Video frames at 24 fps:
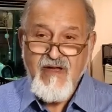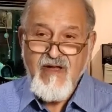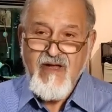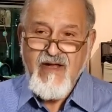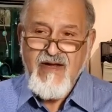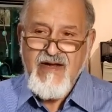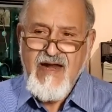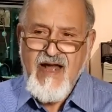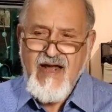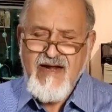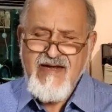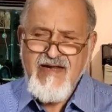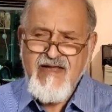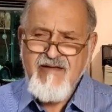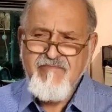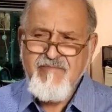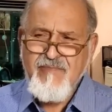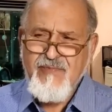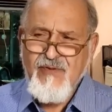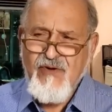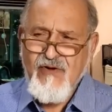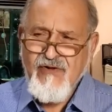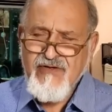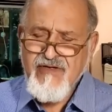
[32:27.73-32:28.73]
Now, an
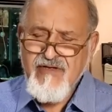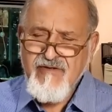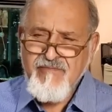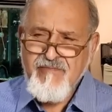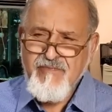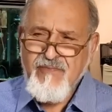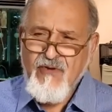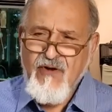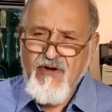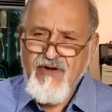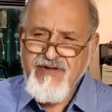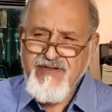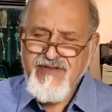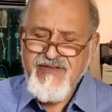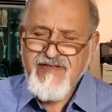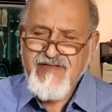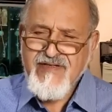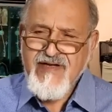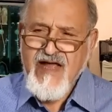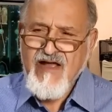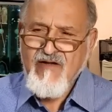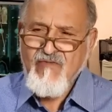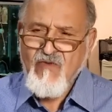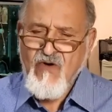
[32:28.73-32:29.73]
important point
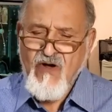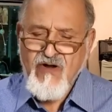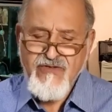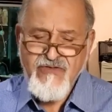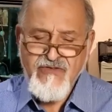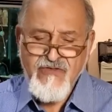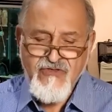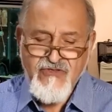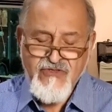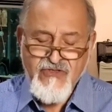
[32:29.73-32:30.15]
that I want to